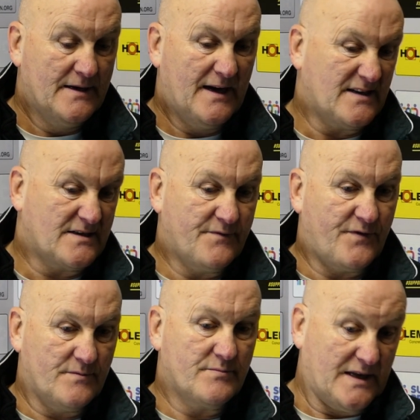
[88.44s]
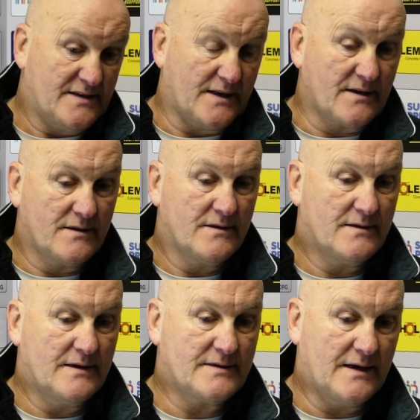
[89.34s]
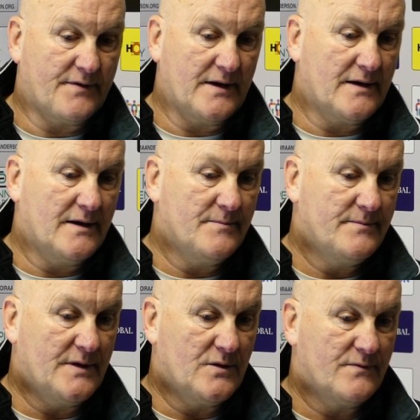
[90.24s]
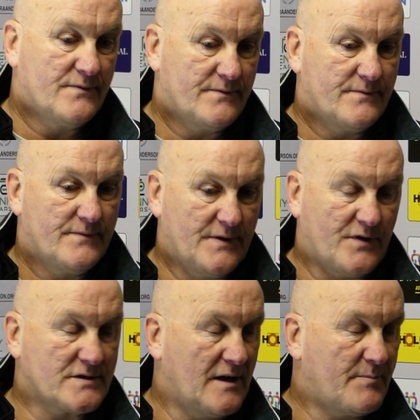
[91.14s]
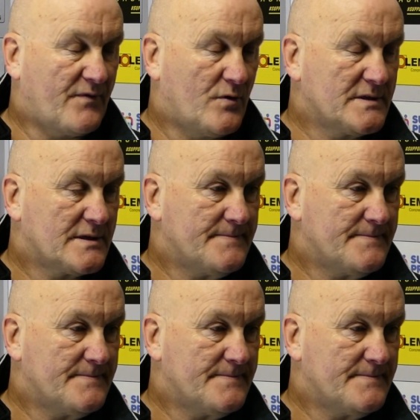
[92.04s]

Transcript: as I say, considering, I think, the first half performance.